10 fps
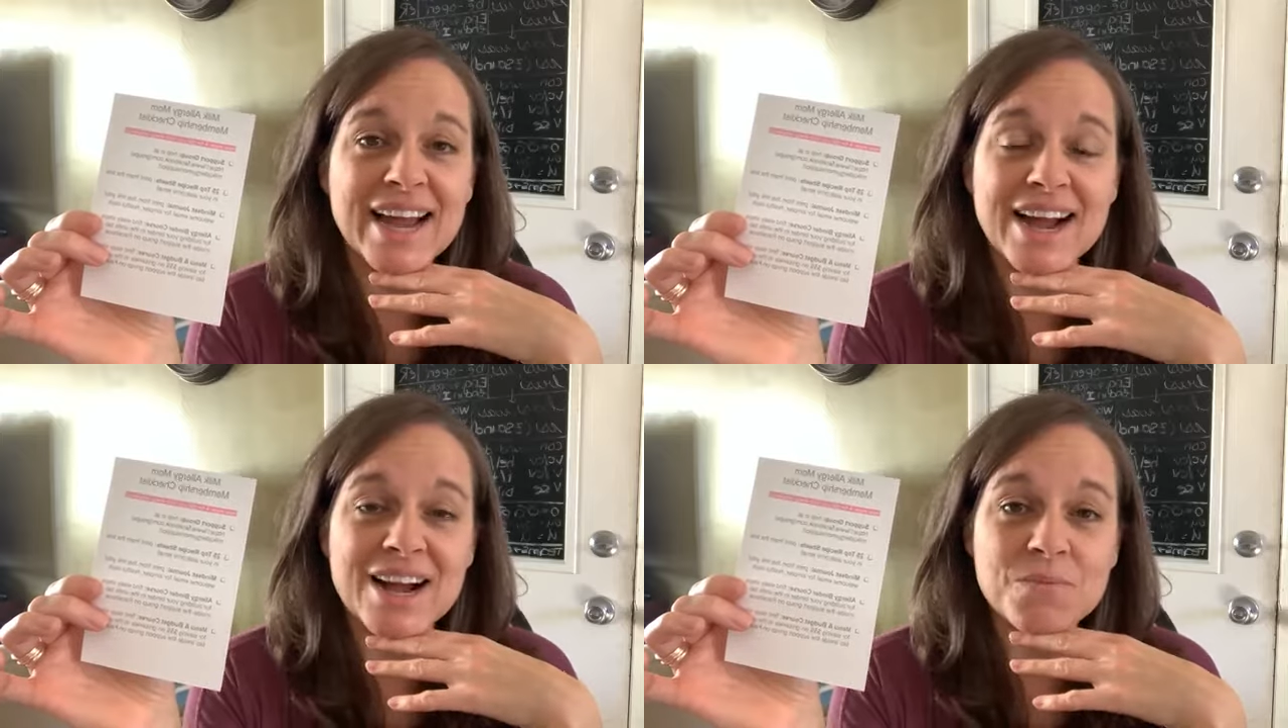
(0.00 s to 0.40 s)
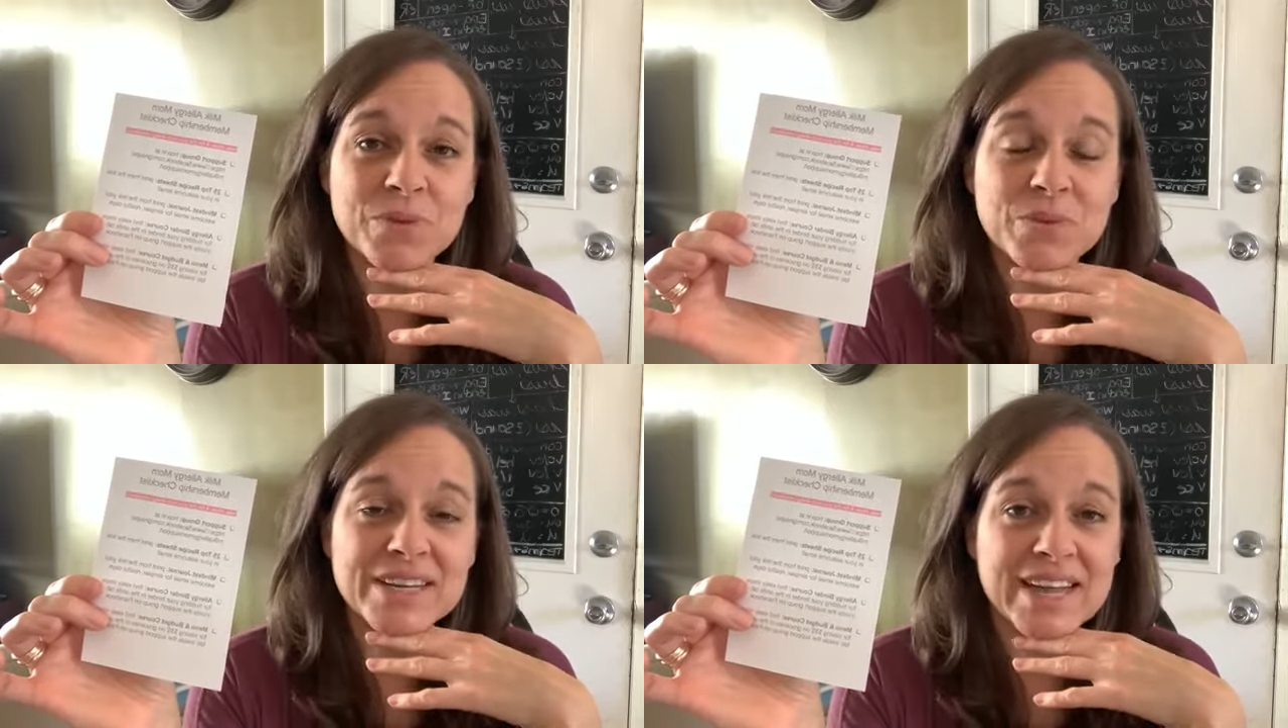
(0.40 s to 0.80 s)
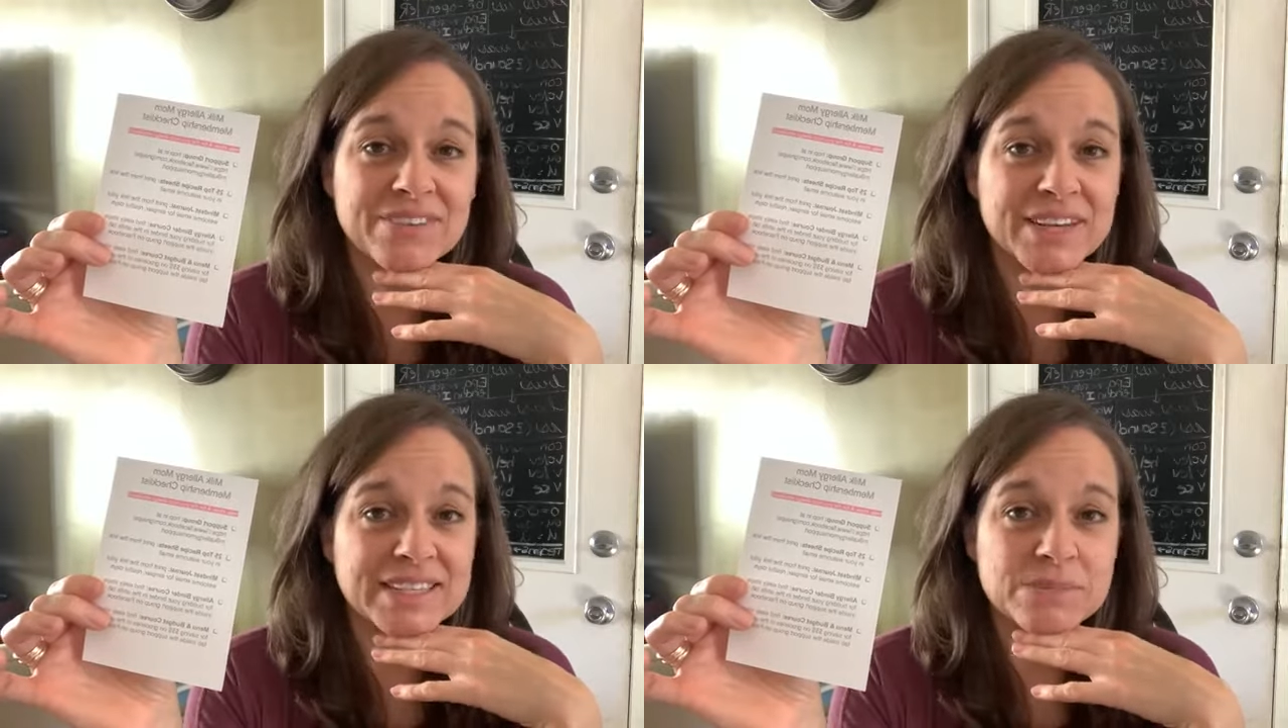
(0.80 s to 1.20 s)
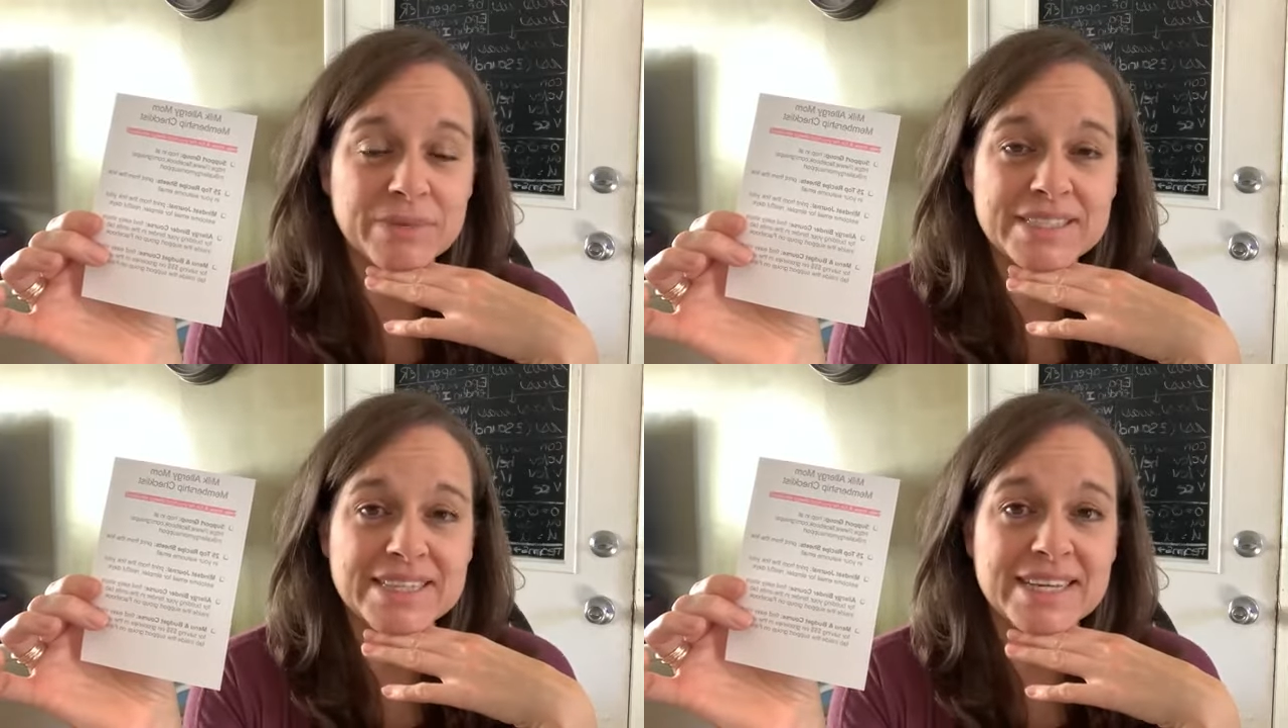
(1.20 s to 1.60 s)
Um, when life gets
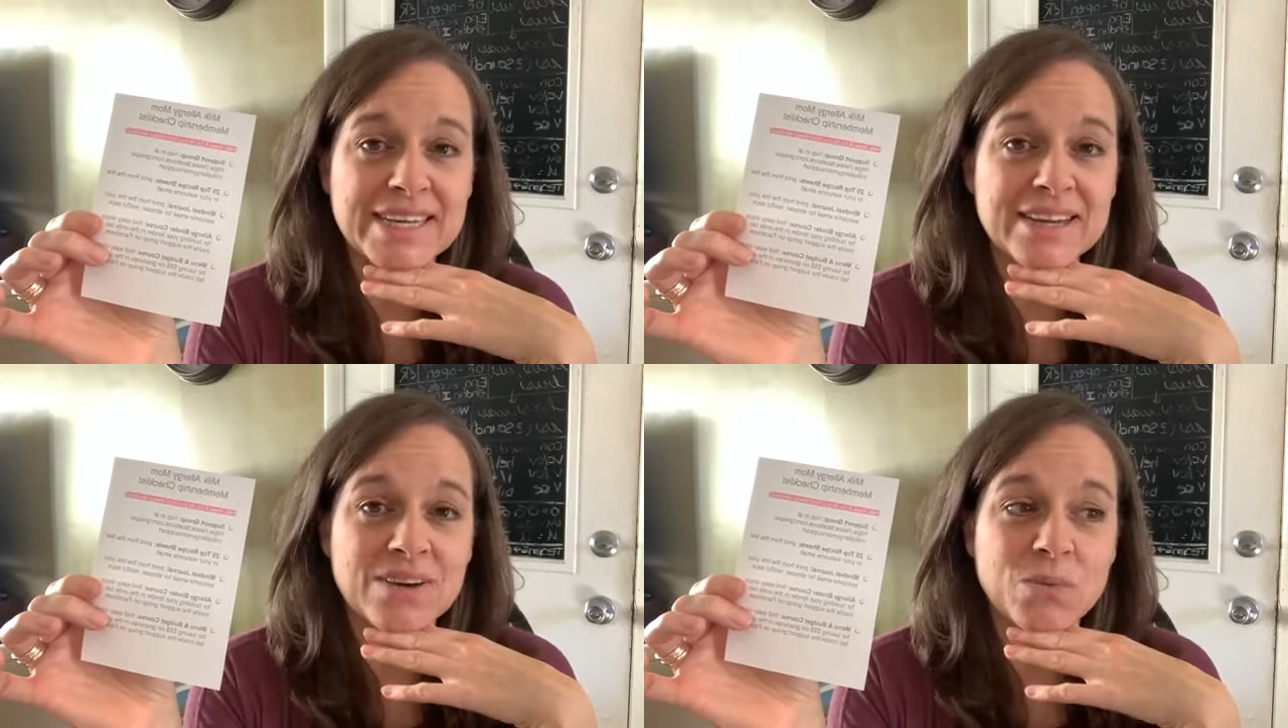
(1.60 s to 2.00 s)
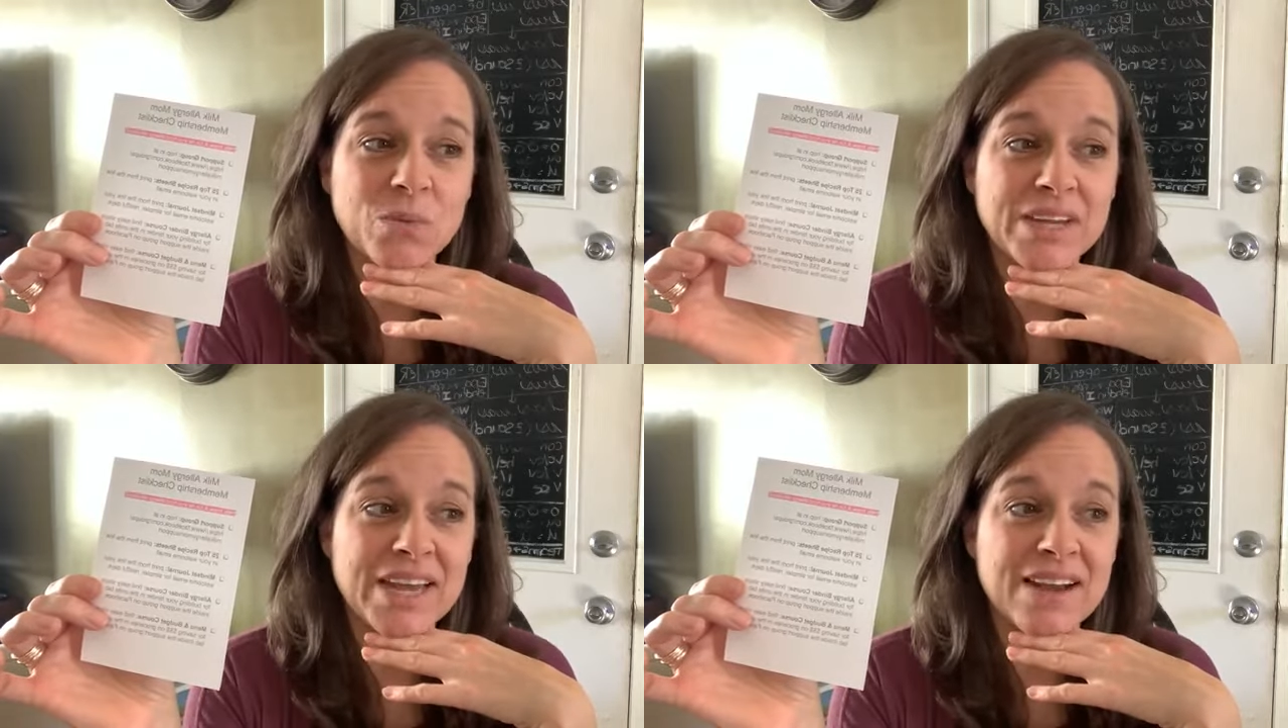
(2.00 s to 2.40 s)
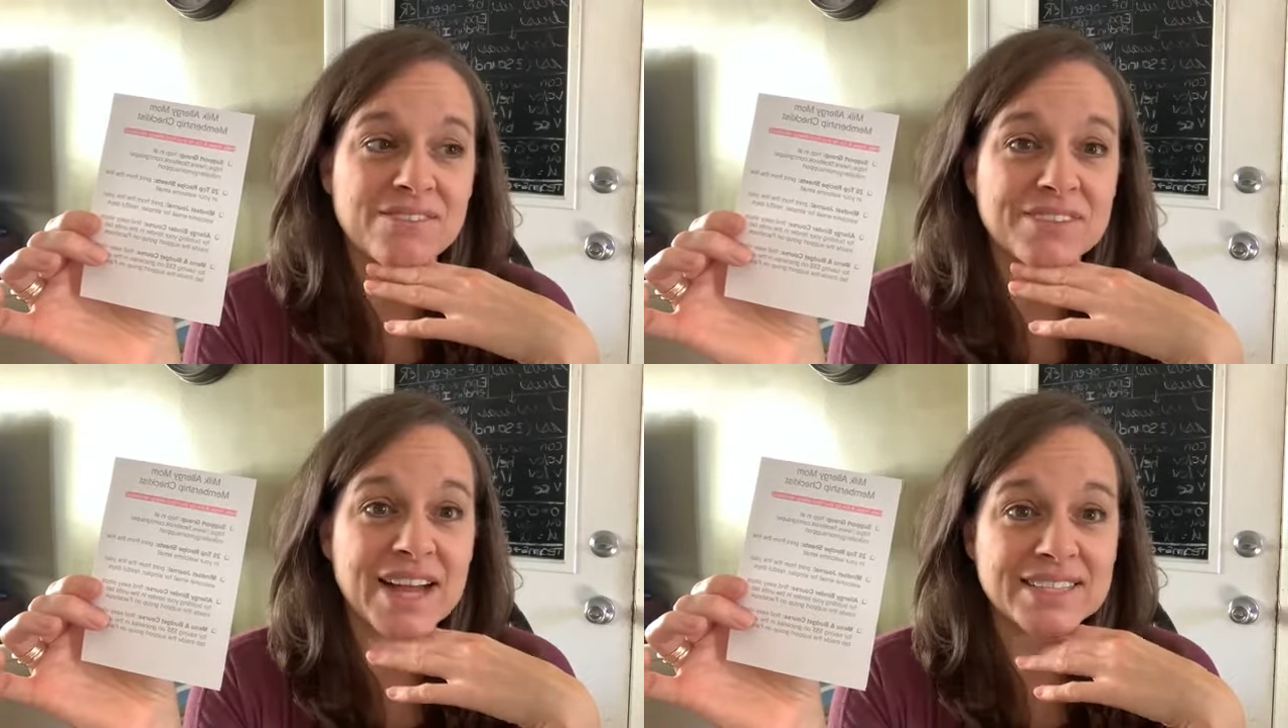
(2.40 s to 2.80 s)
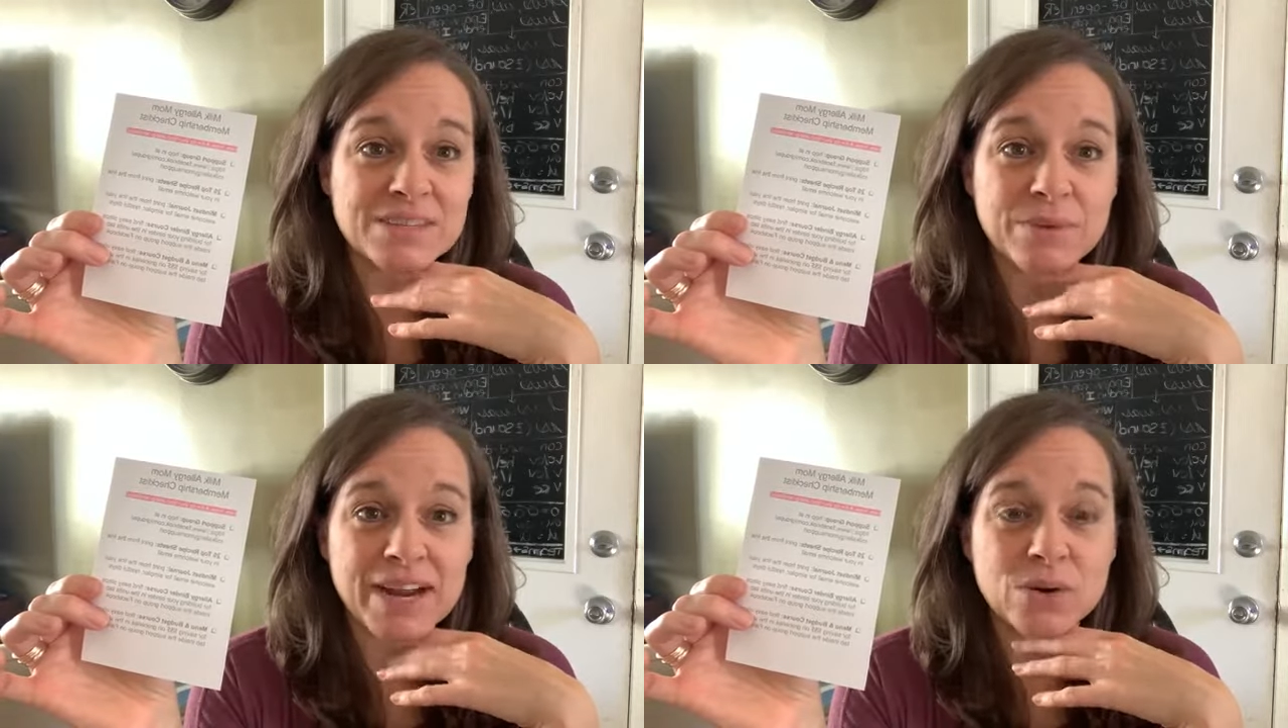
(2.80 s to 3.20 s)
busy, we have lots
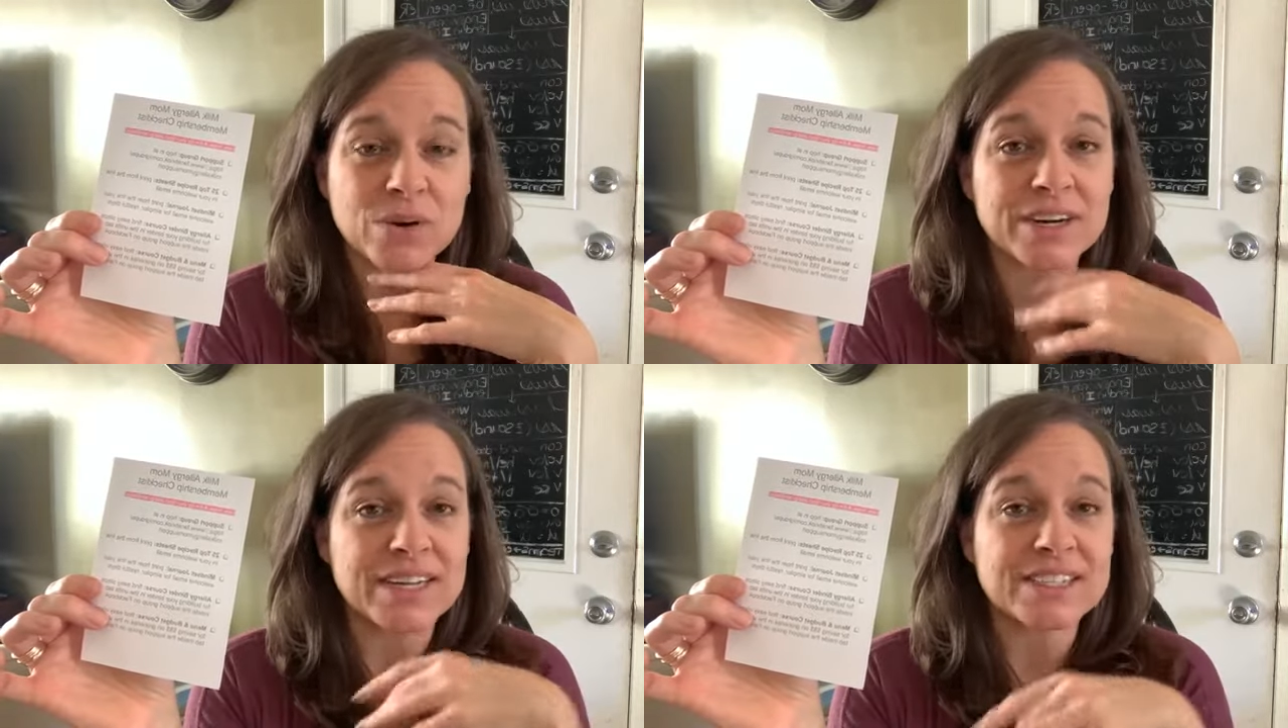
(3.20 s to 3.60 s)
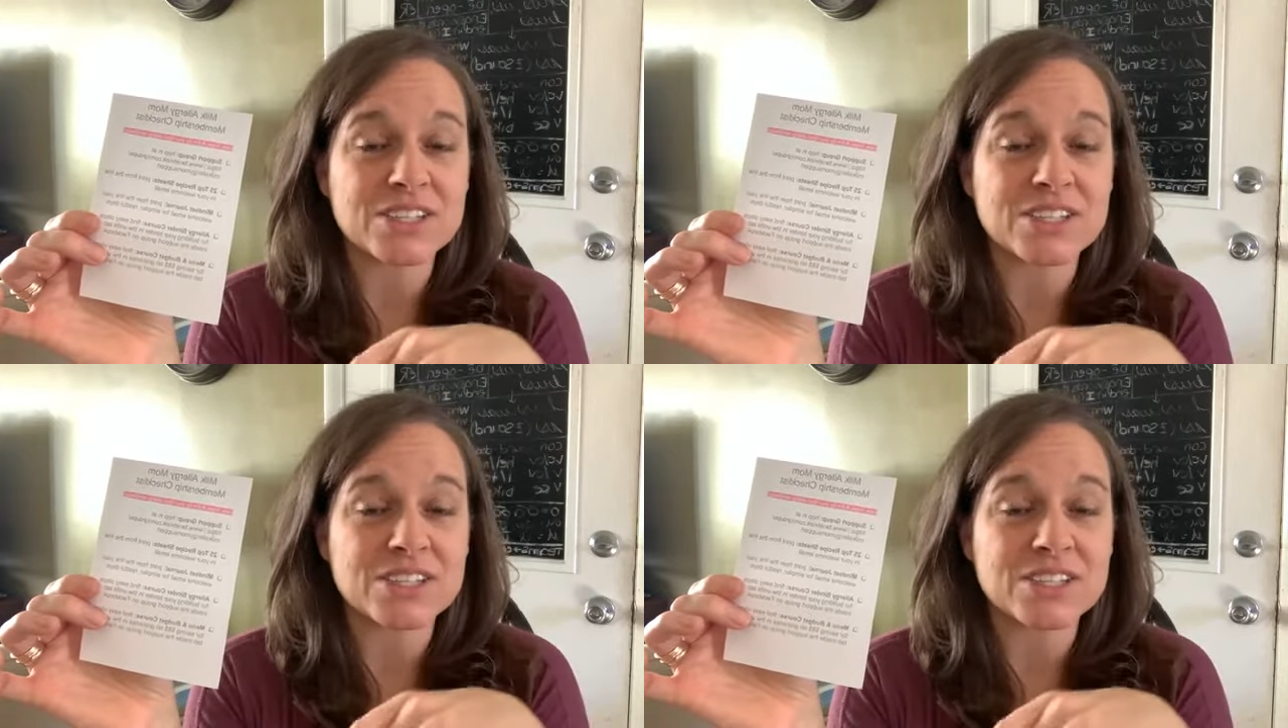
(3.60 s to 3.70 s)
of priorities.